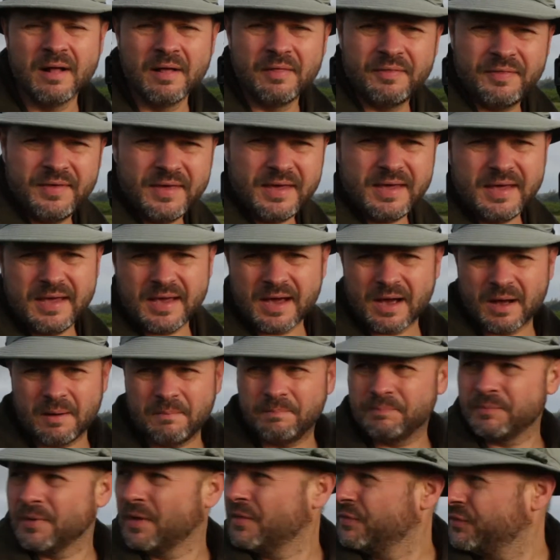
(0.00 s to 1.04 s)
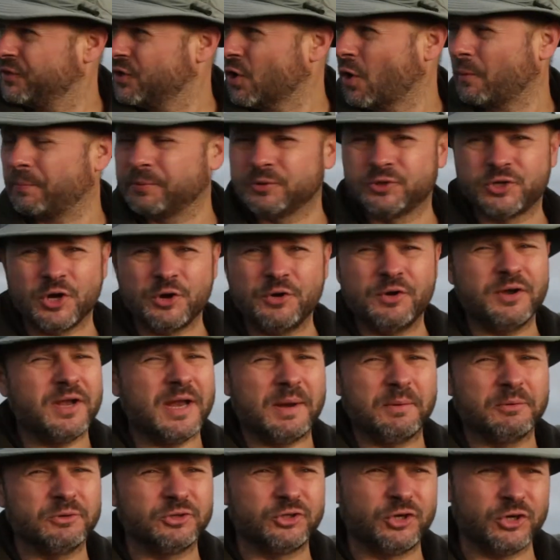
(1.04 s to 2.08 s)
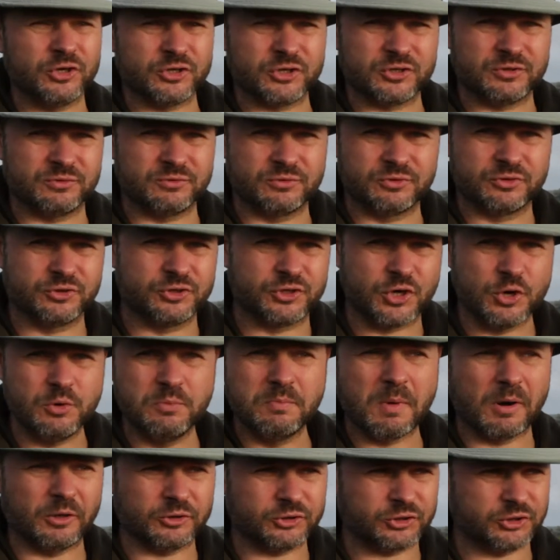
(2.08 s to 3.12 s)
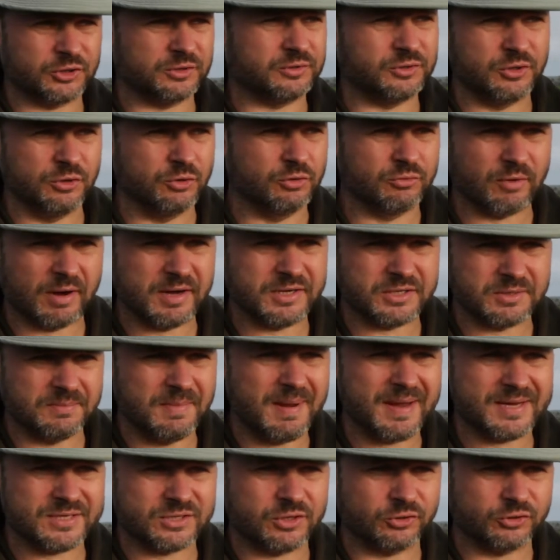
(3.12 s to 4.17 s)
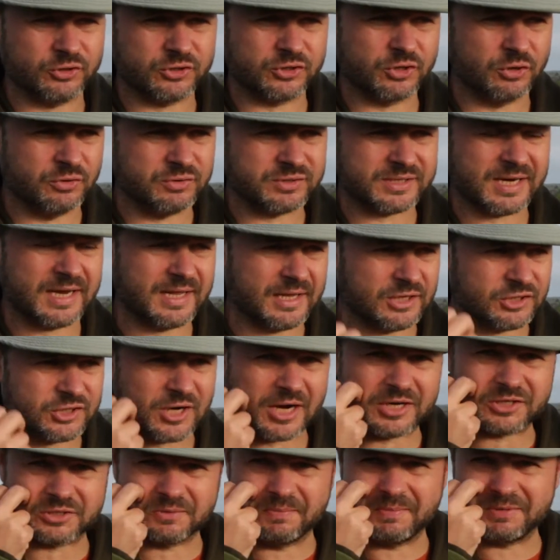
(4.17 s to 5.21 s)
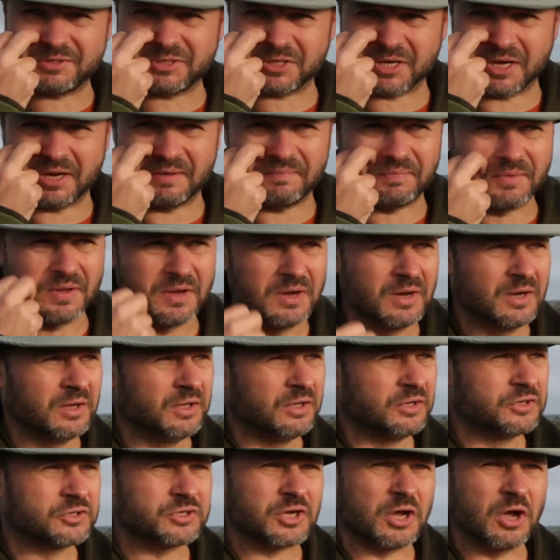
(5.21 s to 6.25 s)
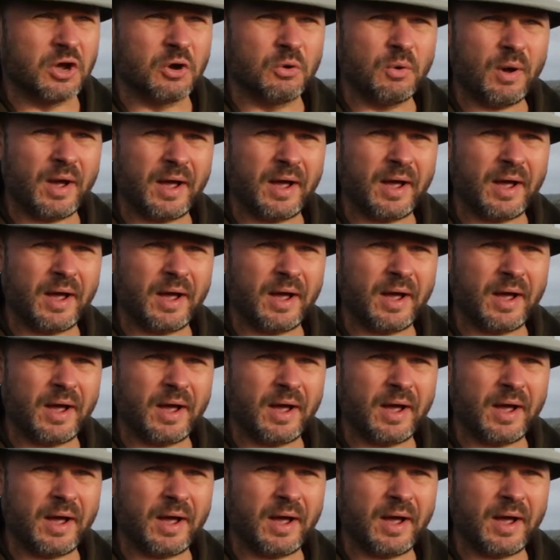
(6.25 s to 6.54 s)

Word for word: The um, the opportunity was just too much, too great to miss. I just couldn't take the chance of missing it. So.